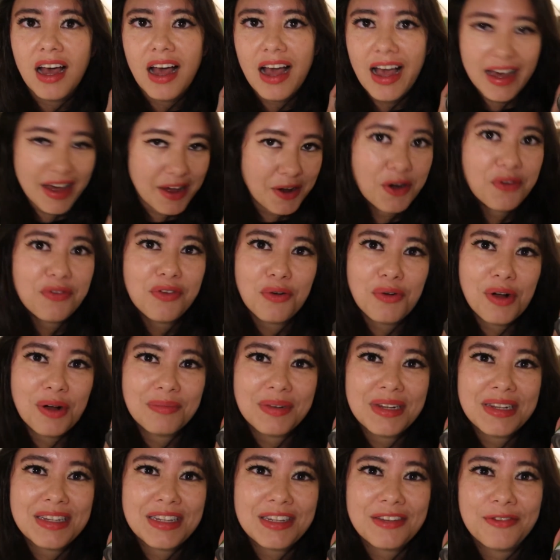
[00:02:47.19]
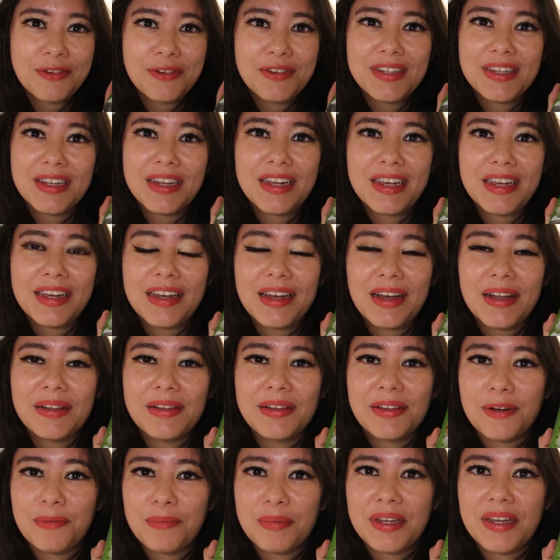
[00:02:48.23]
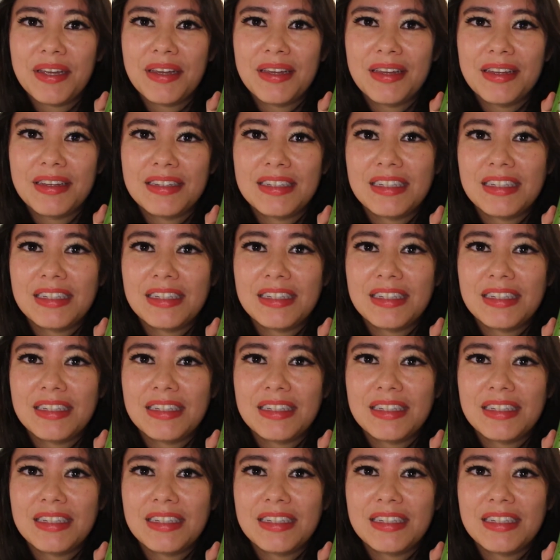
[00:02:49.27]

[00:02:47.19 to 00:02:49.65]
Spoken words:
I got overwhelmed in Seafood City a little bit,